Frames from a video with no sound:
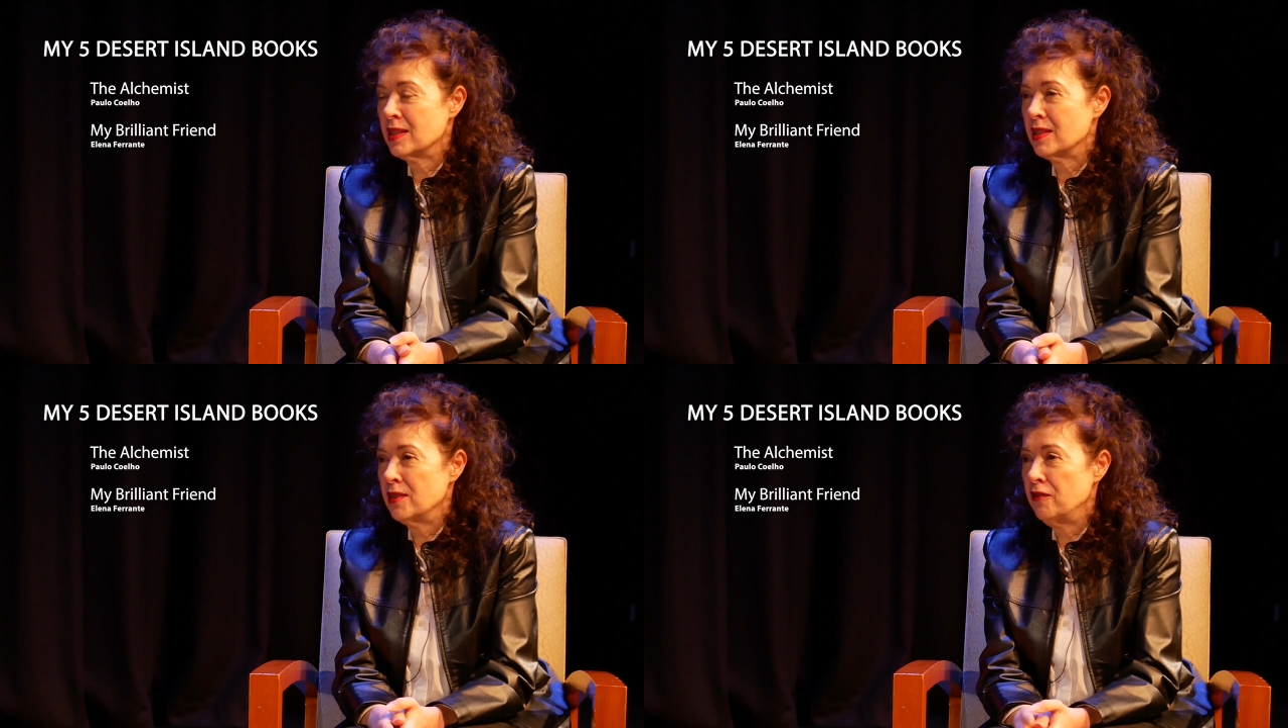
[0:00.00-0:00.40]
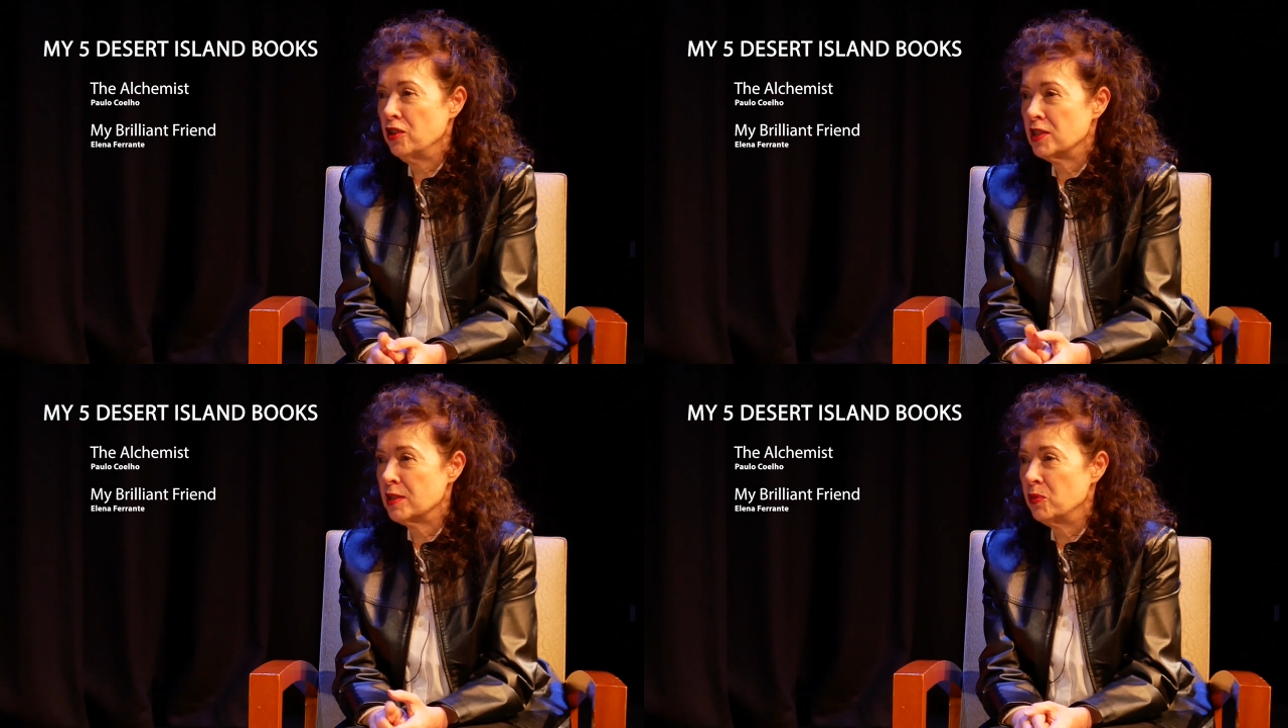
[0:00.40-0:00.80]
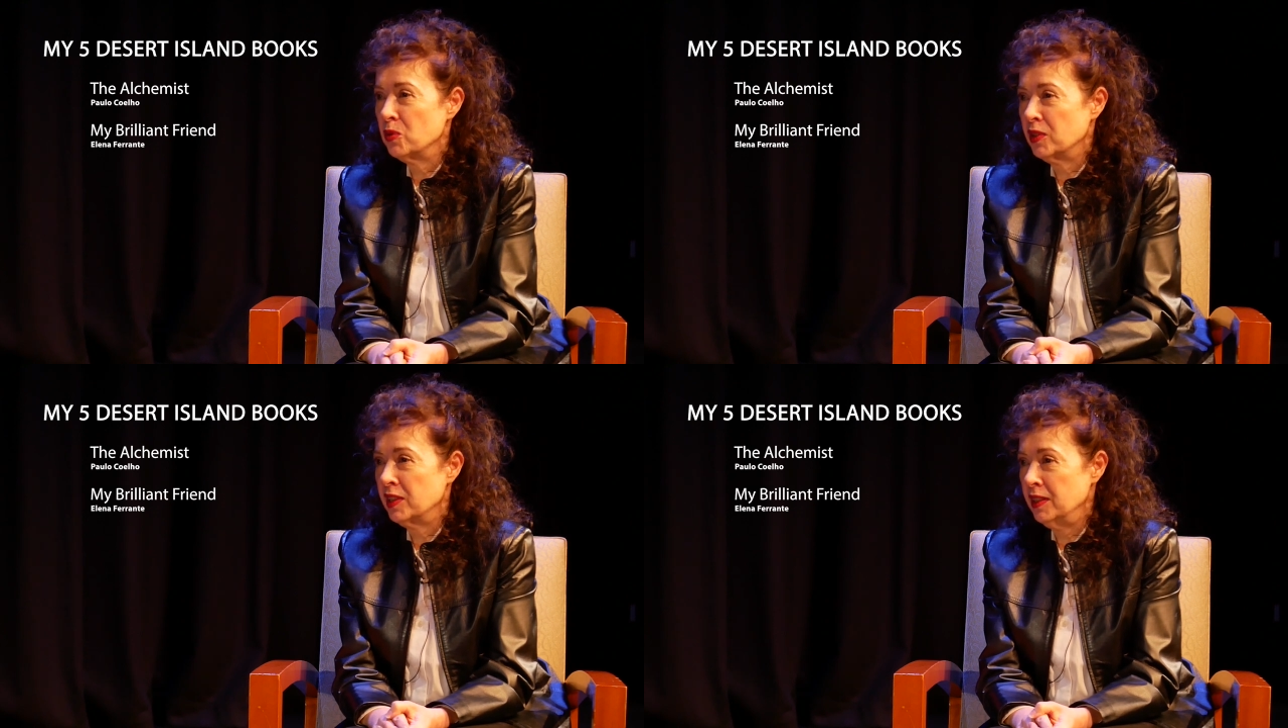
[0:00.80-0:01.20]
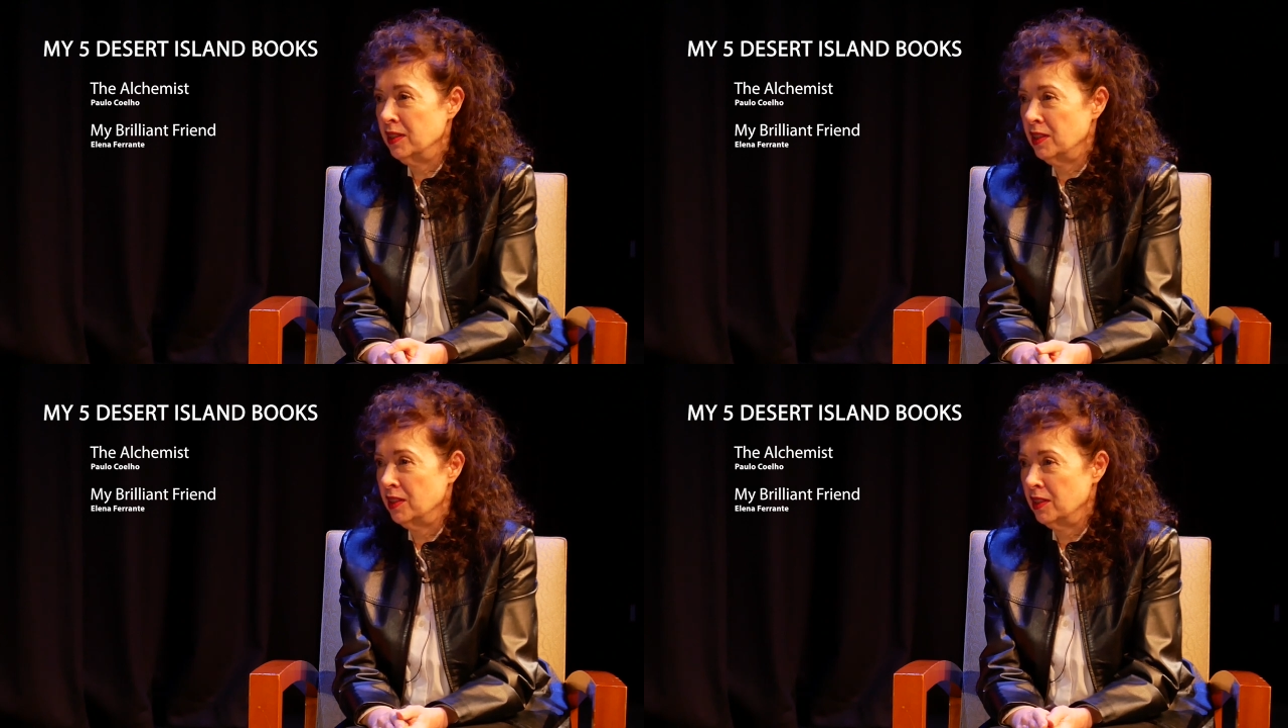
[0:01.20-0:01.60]
the first book in
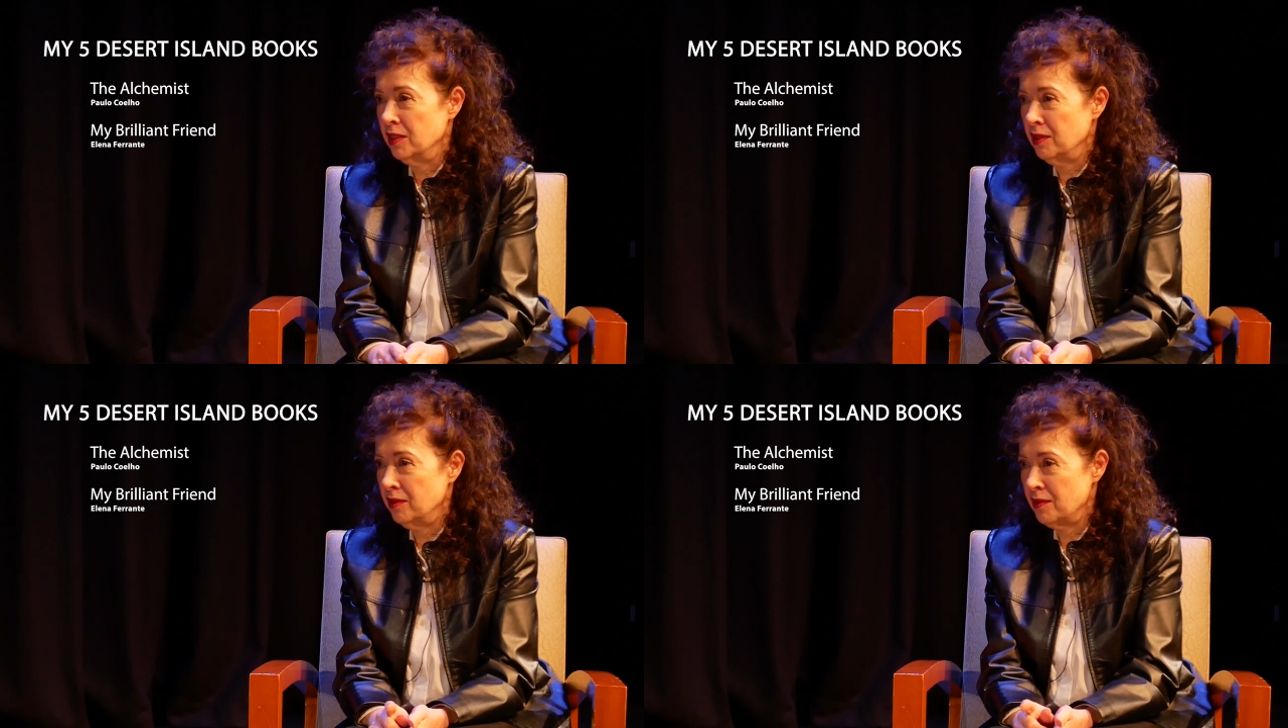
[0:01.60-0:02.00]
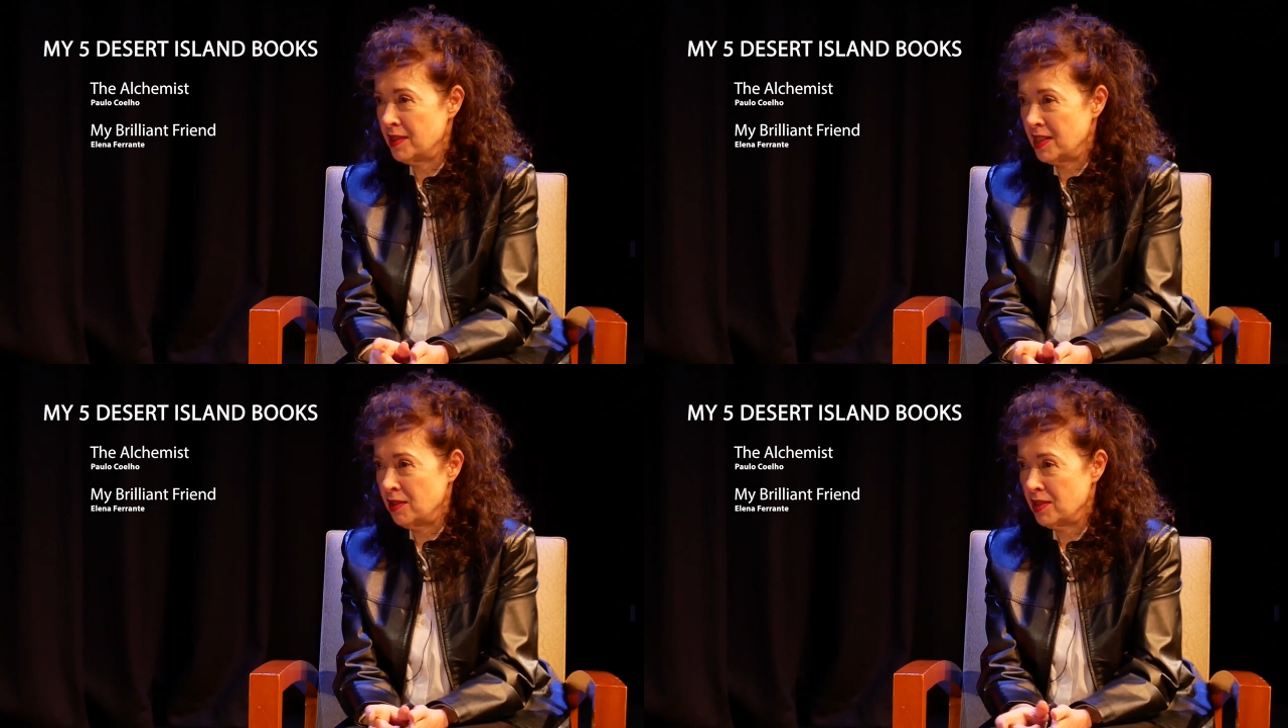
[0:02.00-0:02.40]
the series